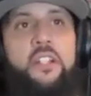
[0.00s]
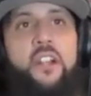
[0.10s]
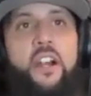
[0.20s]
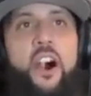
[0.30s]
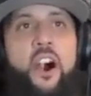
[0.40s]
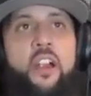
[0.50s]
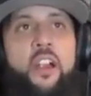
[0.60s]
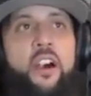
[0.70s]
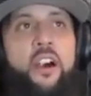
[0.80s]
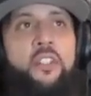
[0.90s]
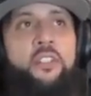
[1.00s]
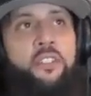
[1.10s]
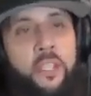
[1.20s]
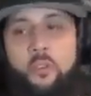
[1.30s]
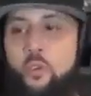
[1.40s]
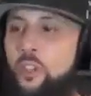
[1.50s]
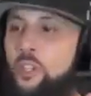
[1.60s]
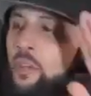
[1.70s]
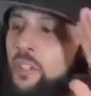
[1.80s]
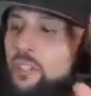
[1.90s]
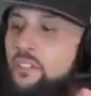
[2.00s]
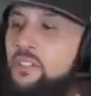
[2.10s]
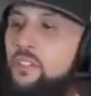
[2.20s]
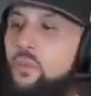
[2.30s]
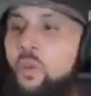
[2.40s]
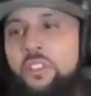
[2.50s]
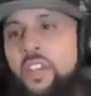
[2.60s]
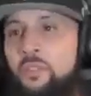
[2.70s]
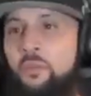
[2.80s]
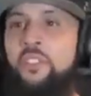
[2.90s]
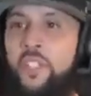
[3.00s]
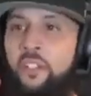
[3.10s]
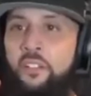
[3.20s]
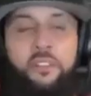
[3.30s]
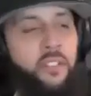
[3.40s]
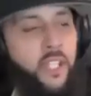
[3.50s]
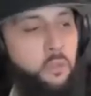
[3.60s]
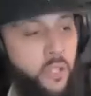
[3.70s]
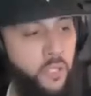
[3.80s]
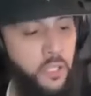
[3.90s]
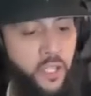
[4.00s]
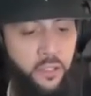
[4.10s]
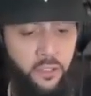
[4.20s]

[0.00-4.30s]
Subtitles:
are the same coin, but one's heads and one tails, and I could bring them together.